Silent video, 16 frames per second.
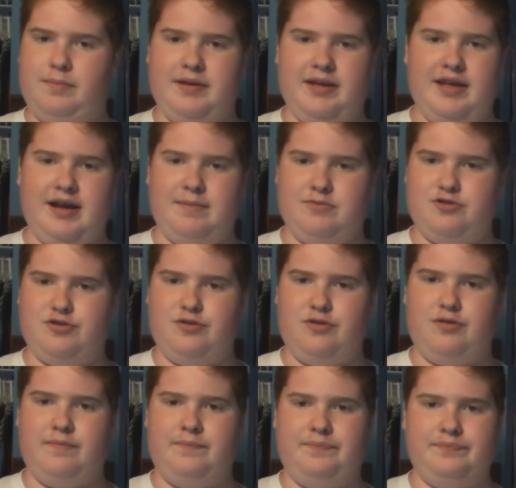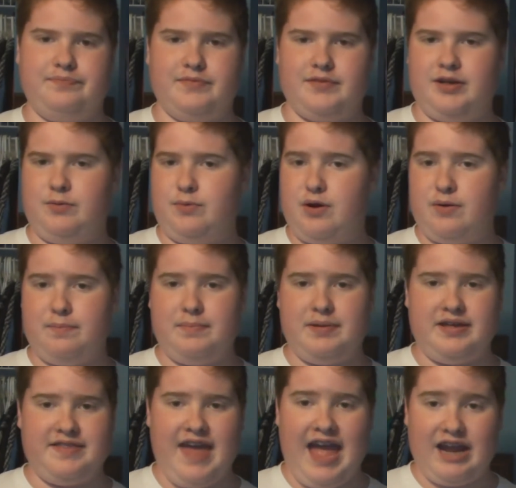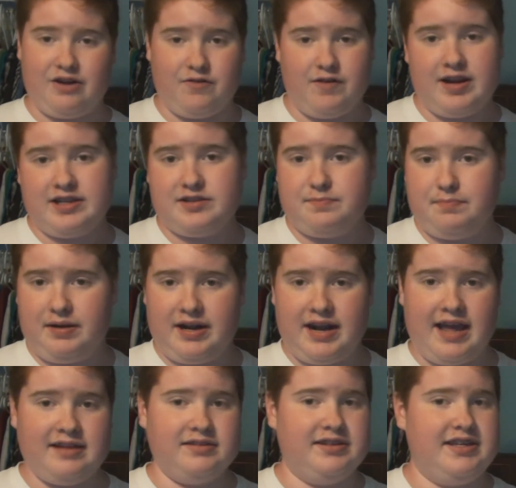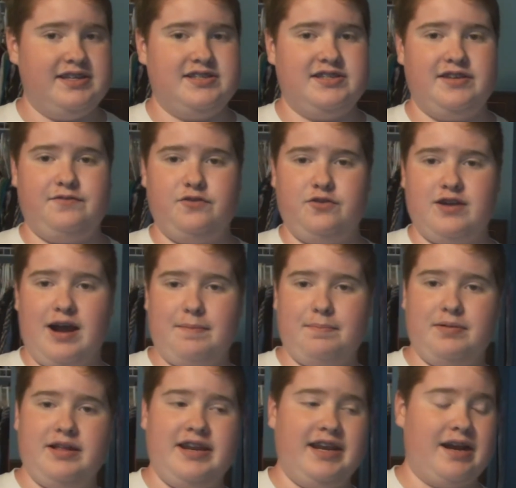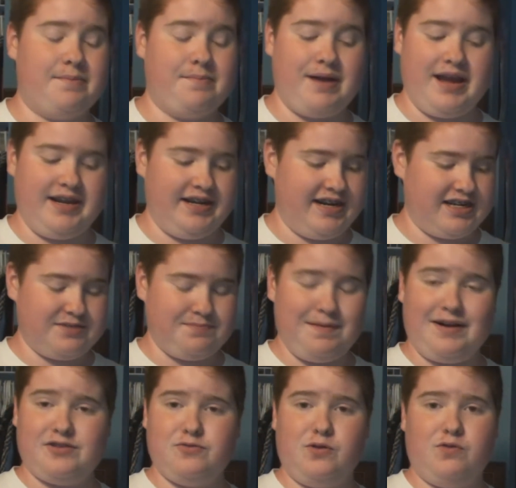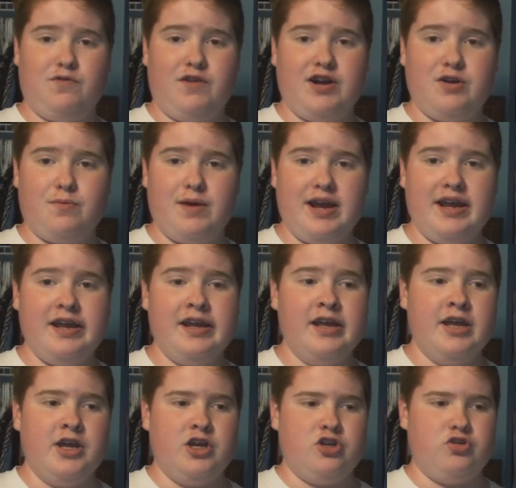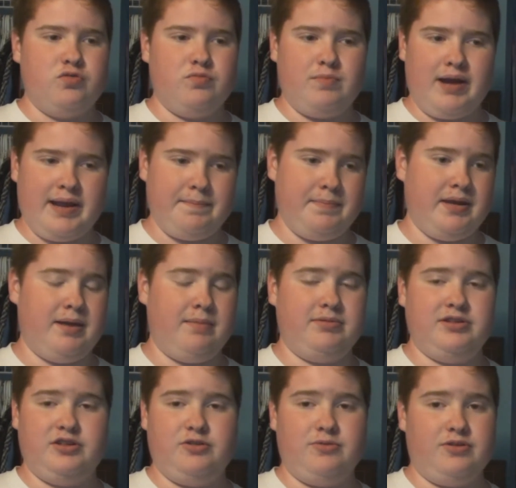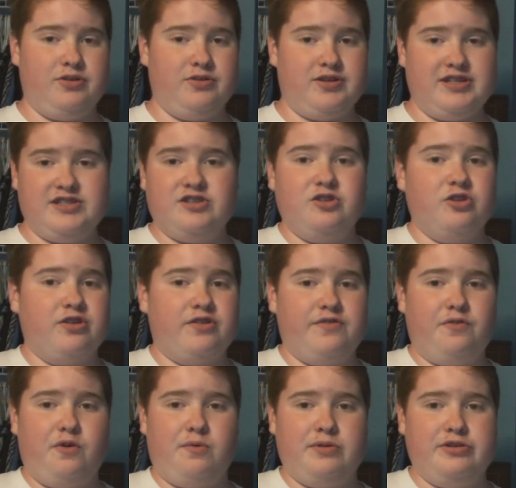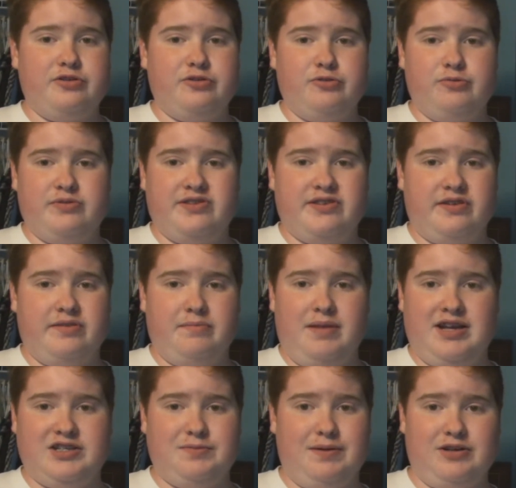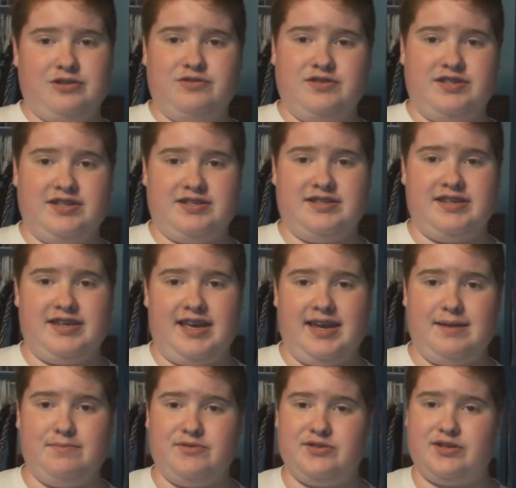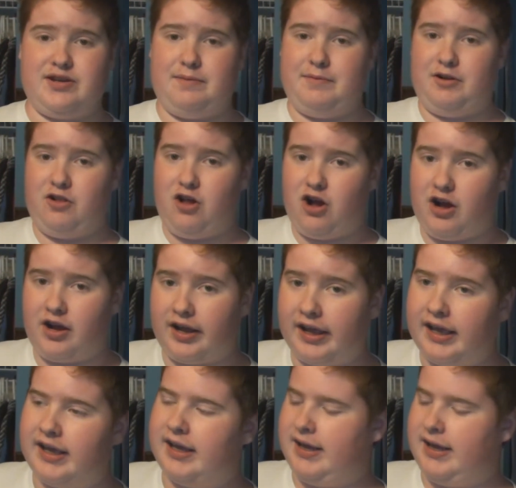will be, I'm sure it won't be that great, but at least if you're not planning on buying an Xbox One right away, you might be able, you know, you could still look forward to some Xbox 360 games coming along.